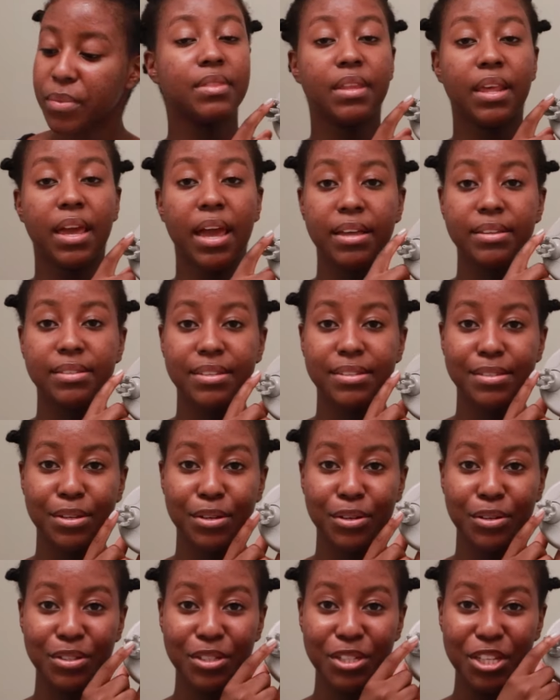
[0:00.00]
It has these
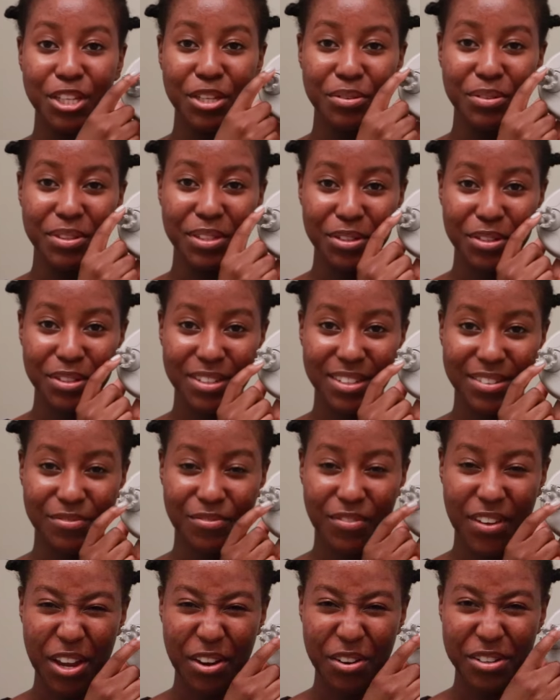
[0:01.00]
little cute little
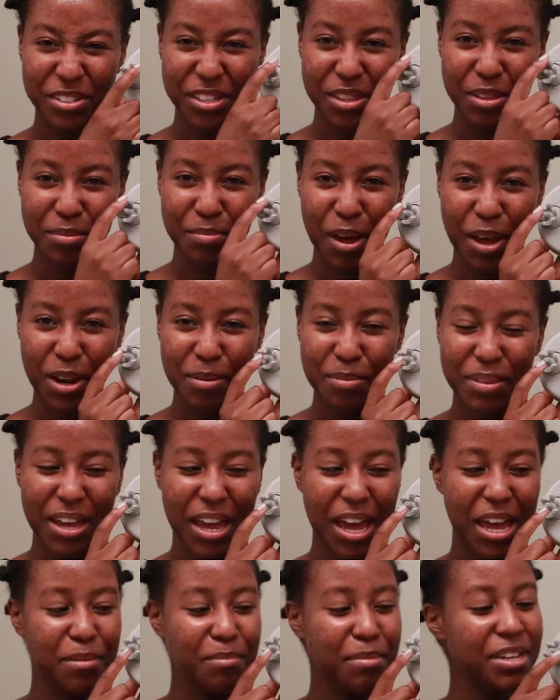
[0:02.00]
fingers at the bottom that
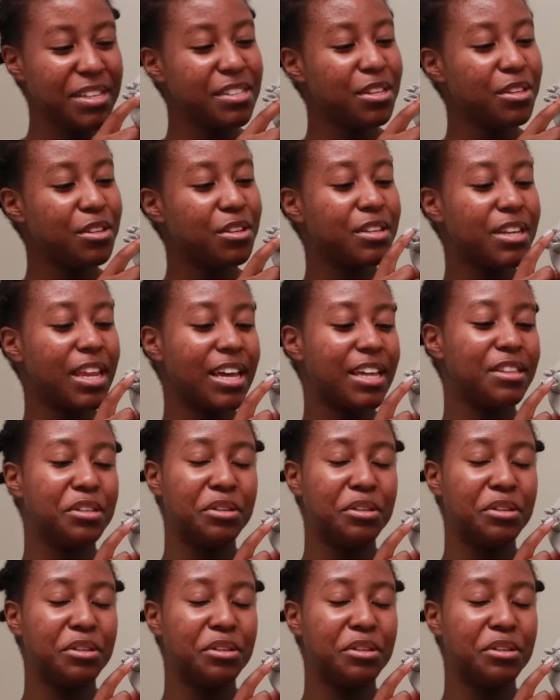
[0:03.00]
kind of makes it look like a